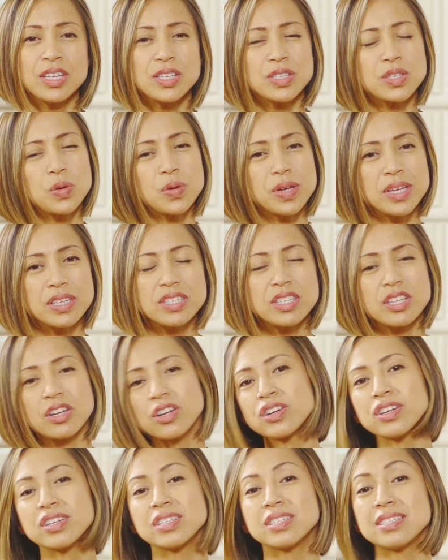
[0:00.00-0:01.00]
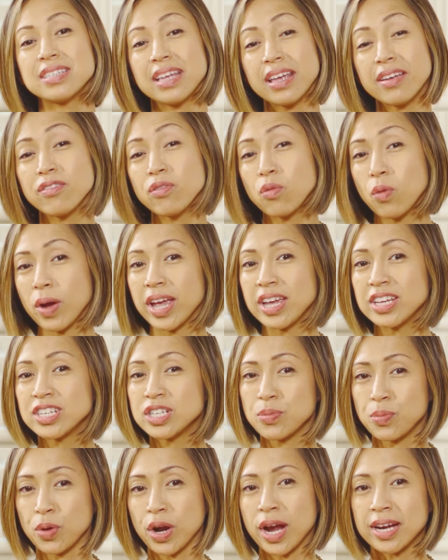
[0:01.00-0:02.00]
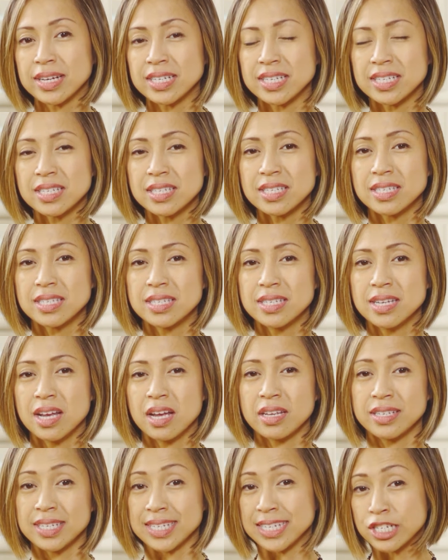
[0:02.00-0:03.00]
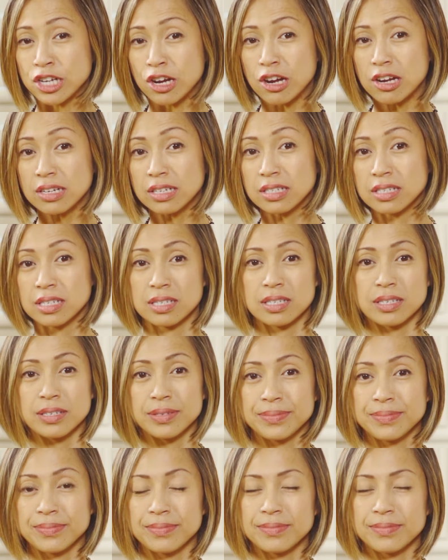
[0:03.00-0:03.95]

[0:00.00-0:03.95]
So is there a safe way to practice a detox?